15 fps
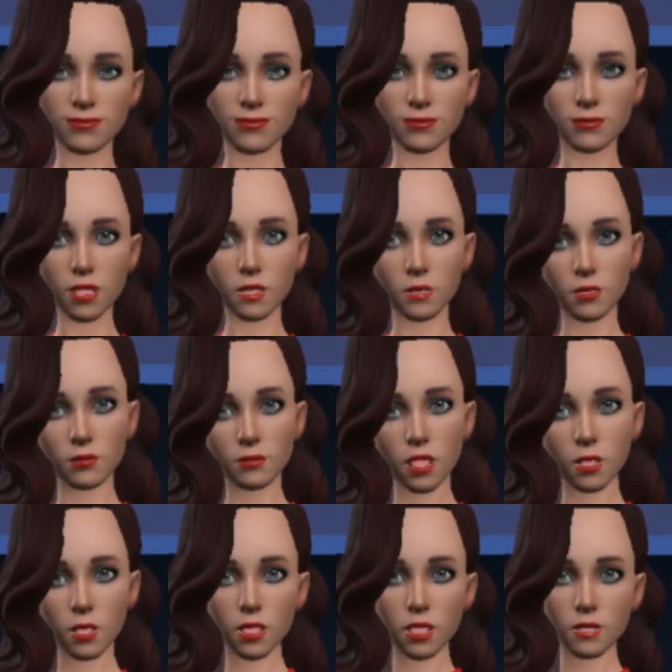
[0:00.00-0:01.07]
That sounds
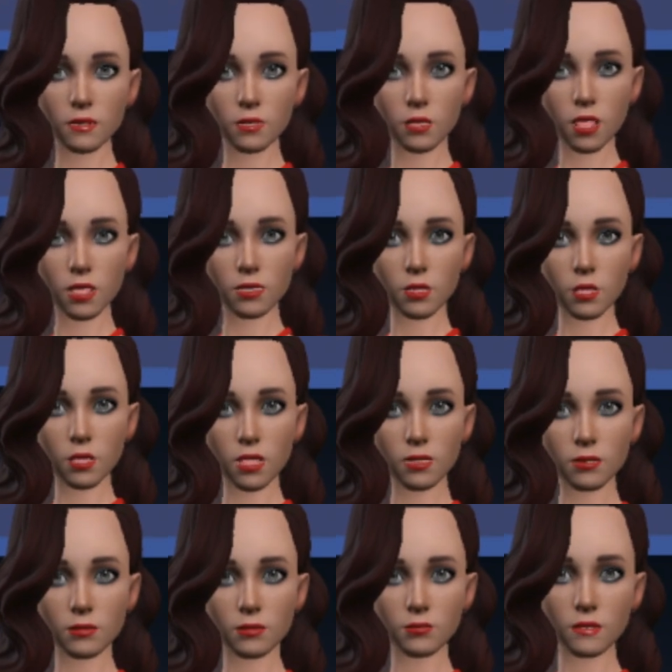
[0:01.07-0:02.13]
like a lovely idea,
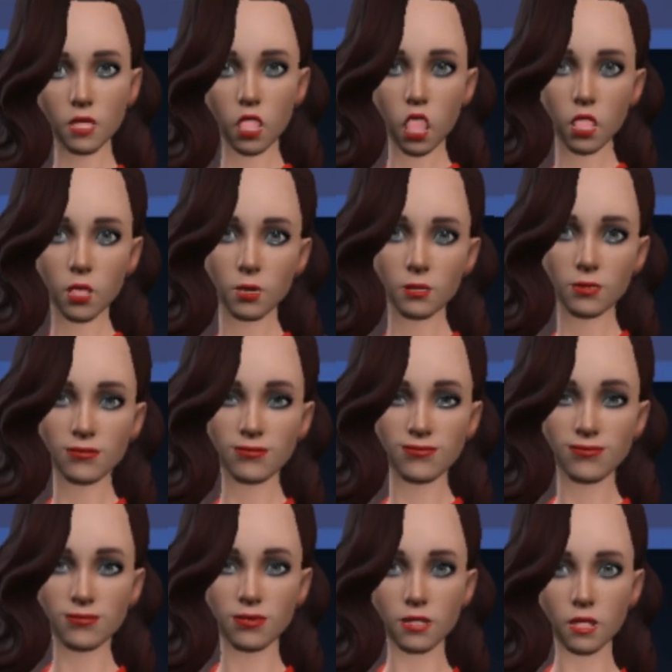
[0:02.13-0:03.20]
Bruce.
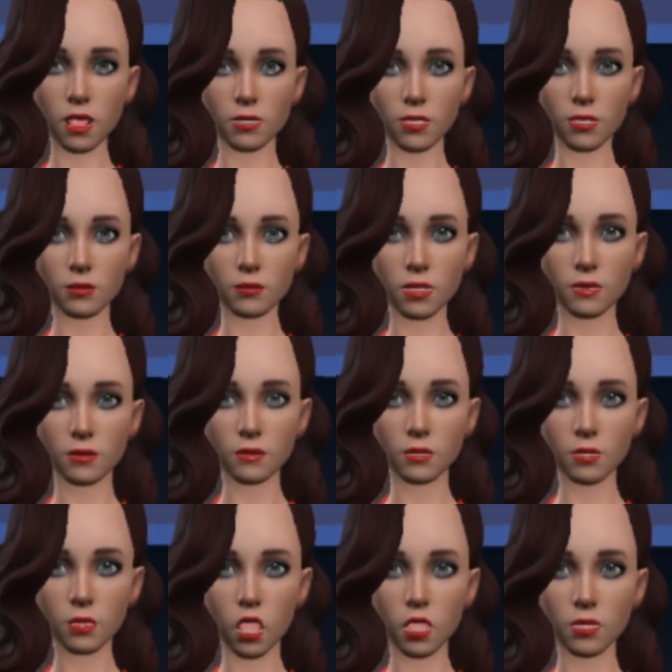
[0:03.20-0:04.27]
I've always loved
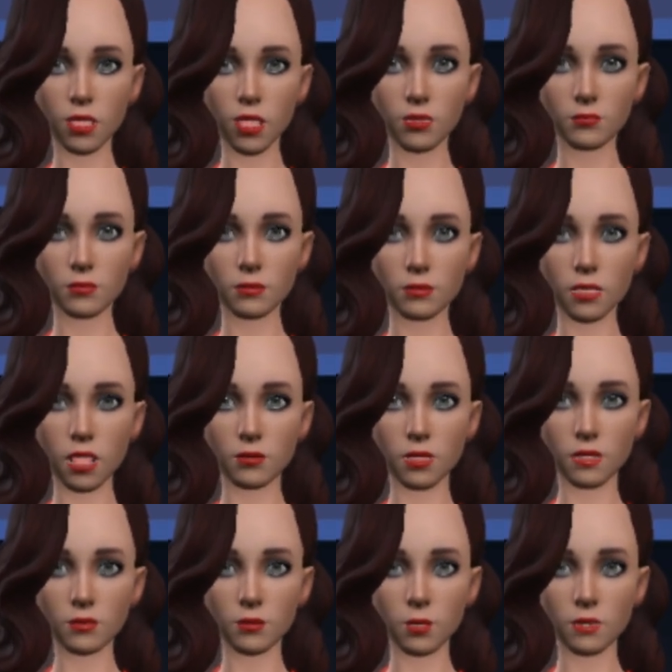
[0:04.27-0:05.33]
video games, and I
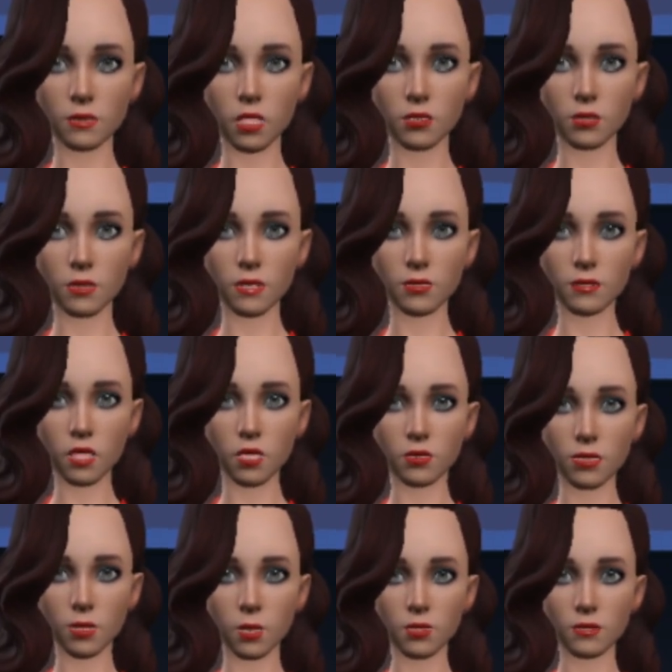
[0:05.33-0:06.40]
think it would be fun to
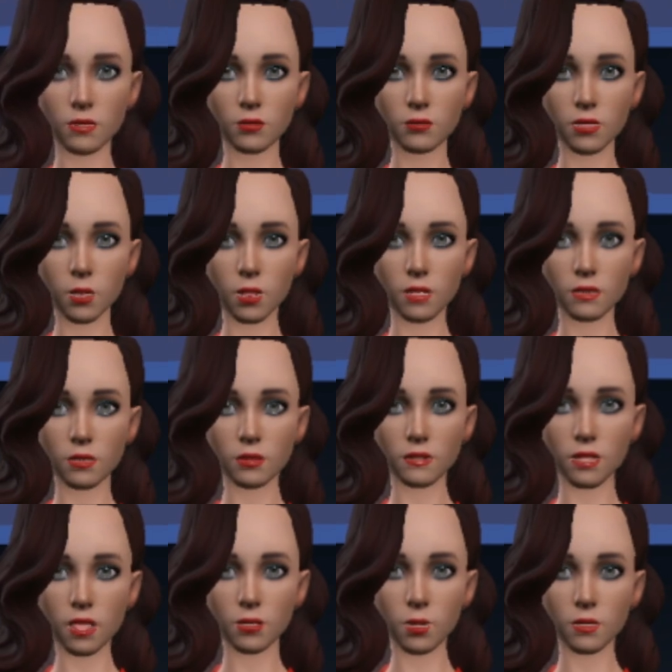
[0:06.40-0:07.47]
play something like a real
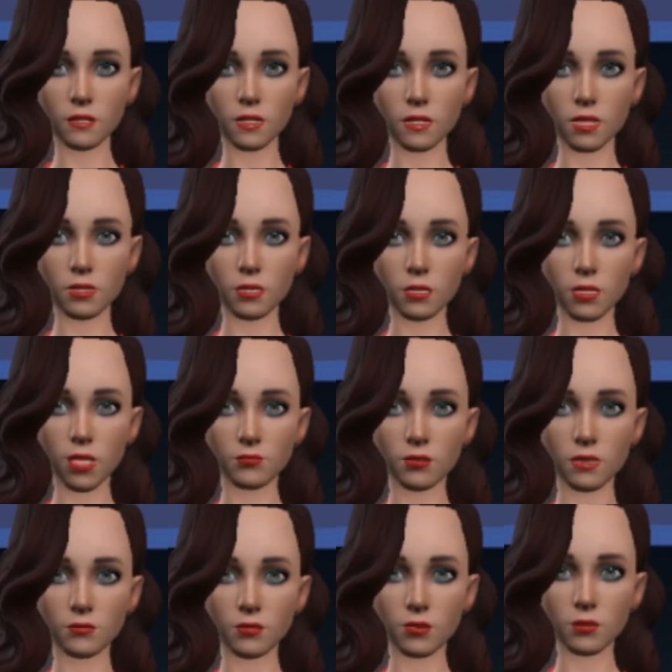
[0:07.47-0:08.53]
time strategy game
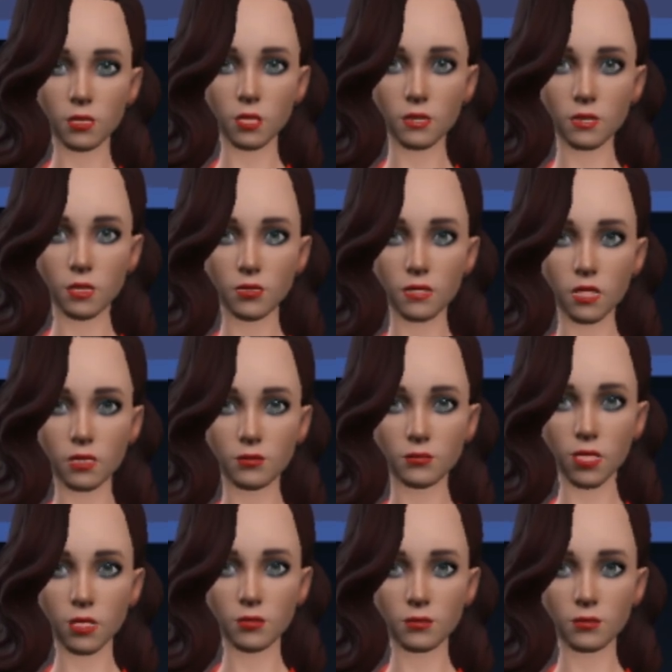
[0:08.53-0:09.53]
or maybe even a role playing